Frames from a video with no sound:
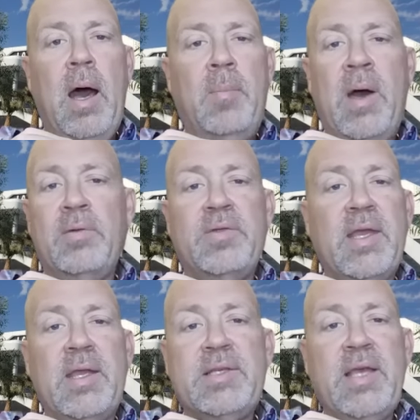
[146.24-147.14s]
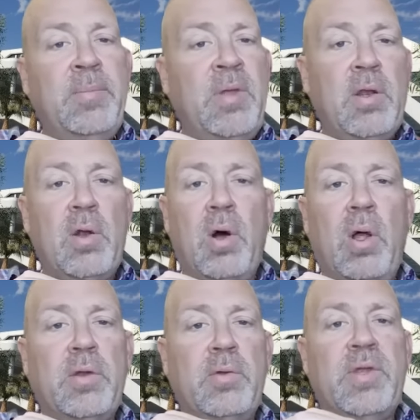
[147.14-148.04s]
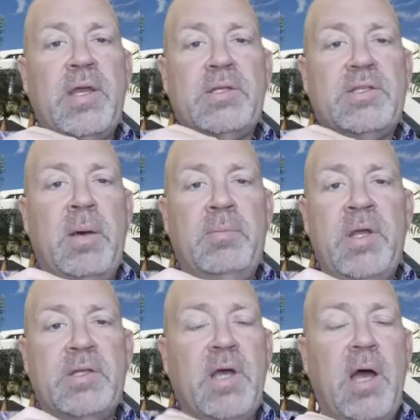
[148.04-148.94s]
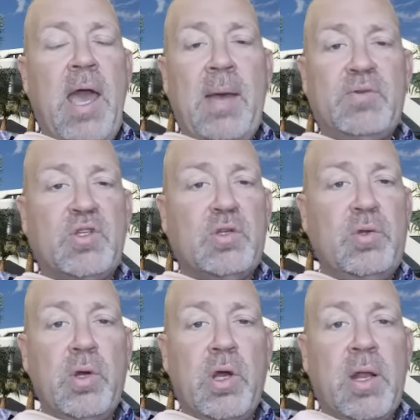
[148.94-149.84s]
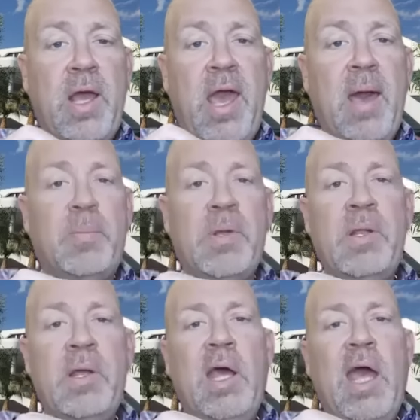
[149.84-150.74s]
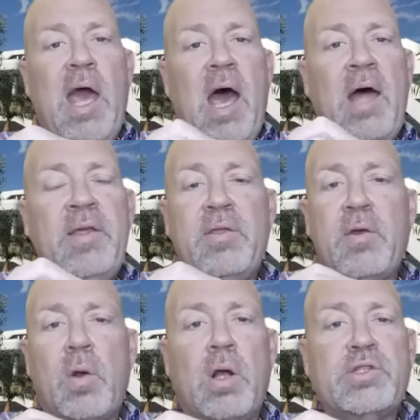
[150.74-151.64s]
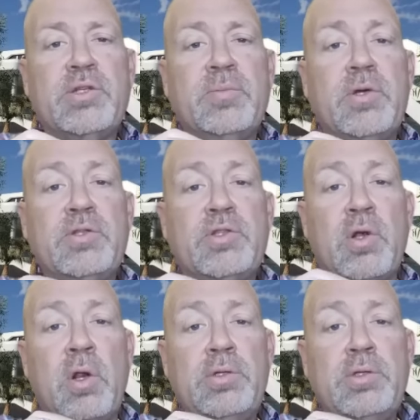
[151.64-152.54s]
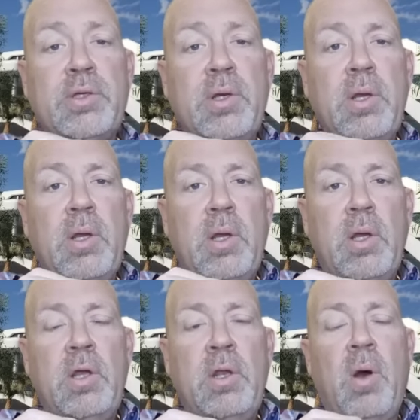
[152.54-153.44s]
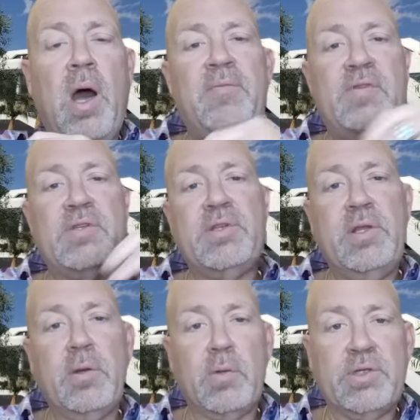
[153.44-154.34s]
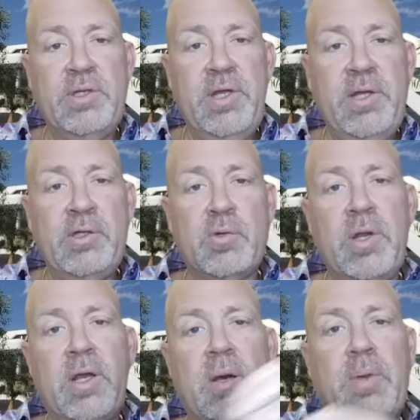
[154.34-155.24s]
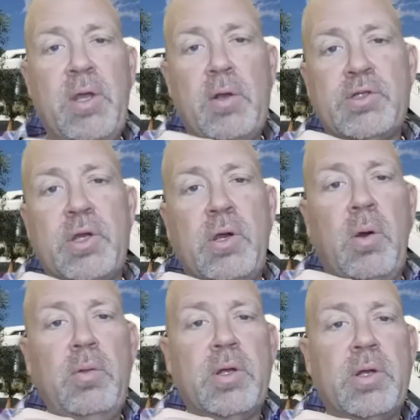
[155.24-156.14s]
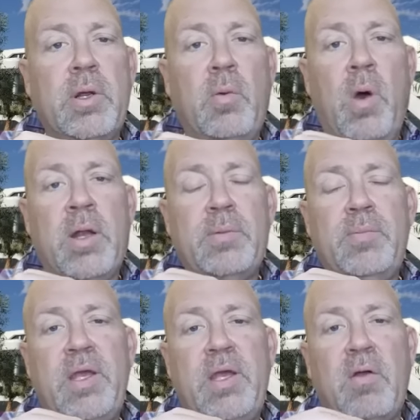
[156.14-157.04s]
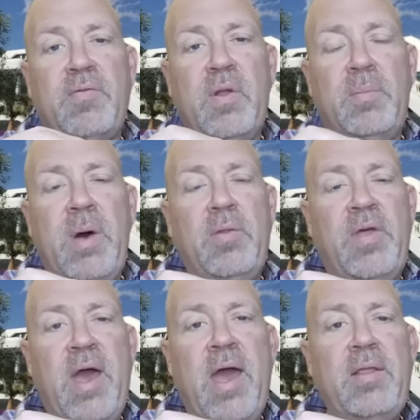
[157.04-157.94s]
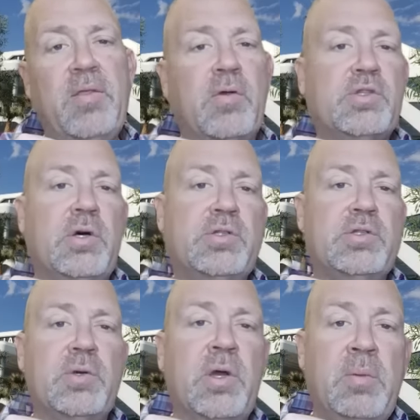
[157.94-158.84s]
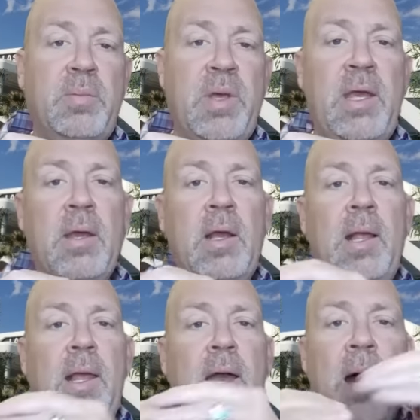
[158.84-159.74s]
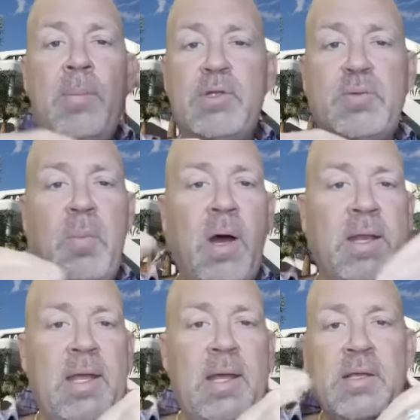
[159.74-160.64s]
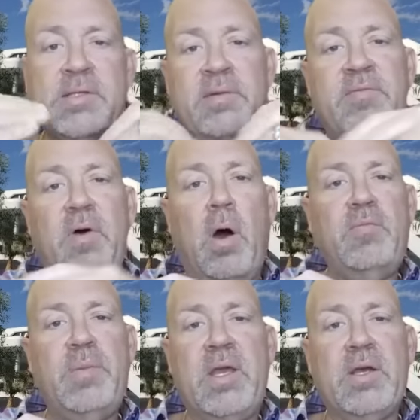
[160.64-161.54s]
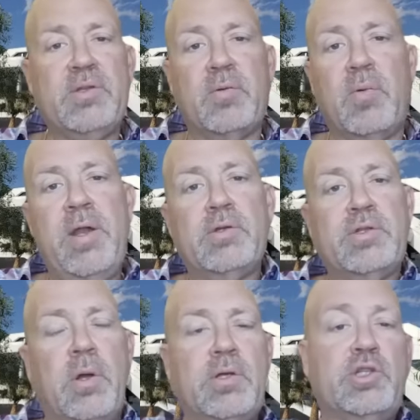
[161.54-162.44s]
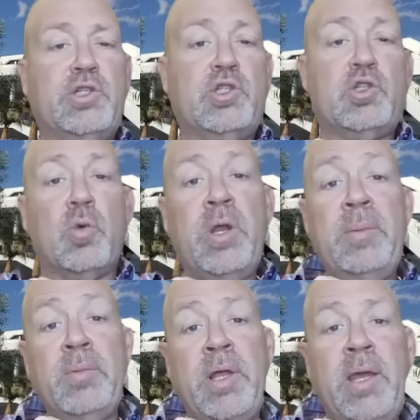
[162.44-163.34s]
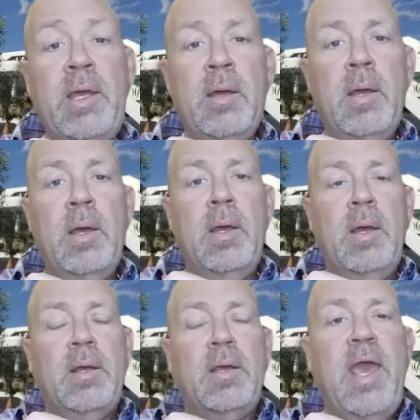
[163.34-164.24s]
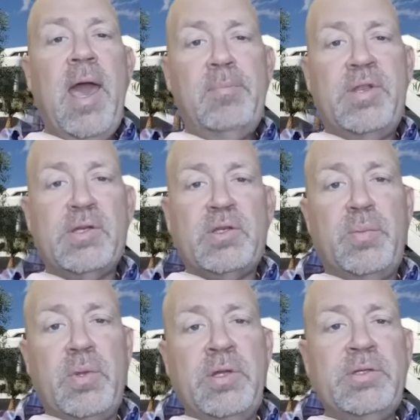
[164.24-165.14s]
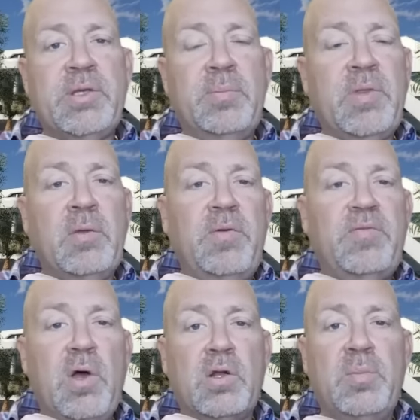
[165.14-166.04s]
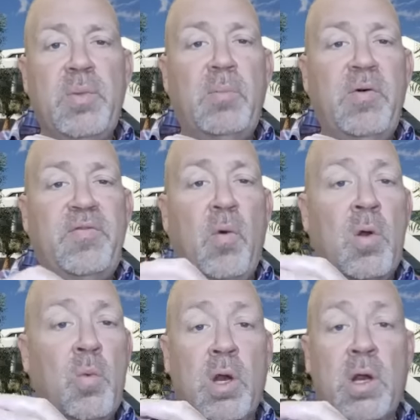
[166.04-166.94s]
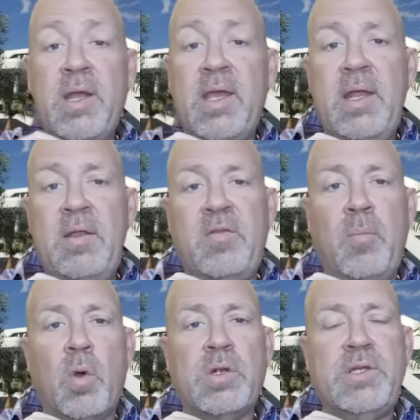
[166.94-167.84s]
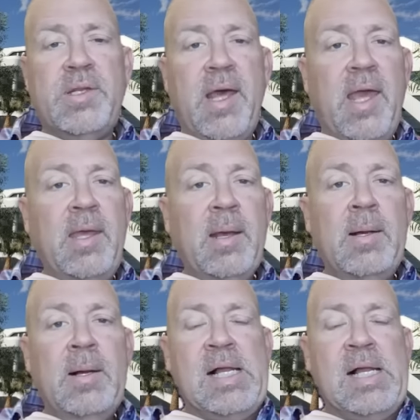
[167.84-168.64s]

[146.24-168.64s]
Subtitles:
I don't think it's imminent at all. I don't think it's something that's absolute going to happen. I think there are some concerns. You know, obviously there was an injury a couple years ago. They're going to want to be careful about that. There's also going to be how much money is involved because the Raiders are extremely cap disciplined, something we've talked about before. We're going to get into more today.